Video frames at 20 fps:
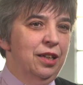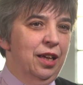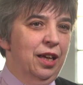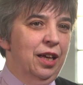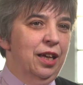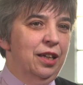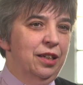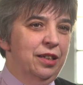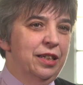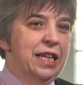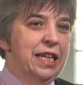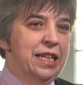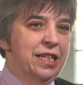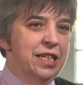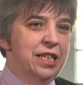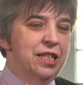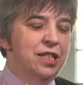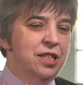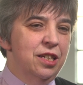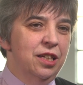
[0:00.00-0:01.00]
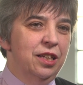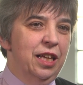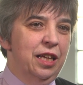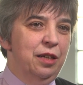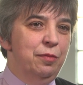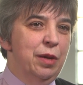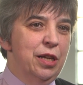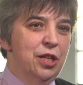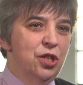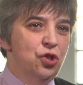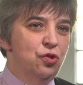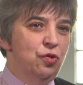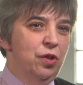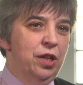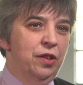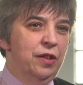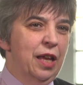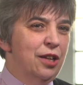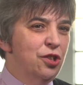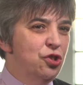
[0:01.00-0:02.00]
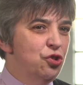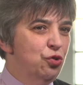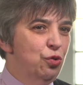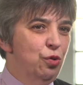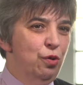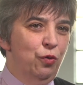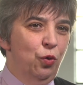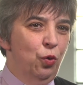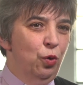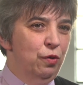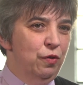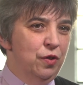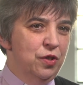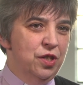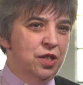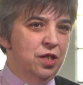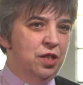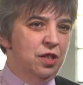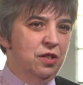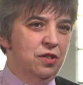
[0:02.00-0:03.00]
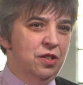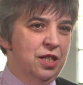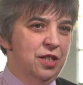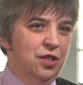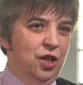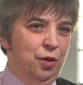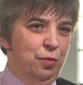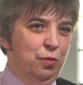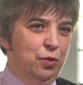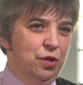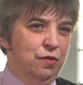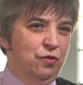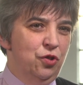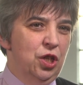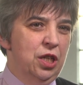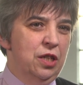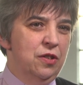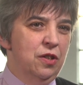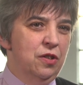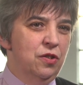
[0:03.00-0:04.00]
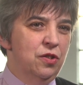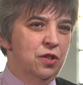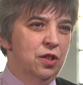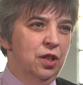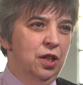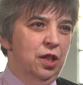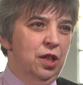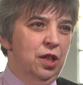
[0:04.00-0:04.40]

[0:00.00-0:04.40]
needed in ministry, that's true of all of us as disciples of Jesus.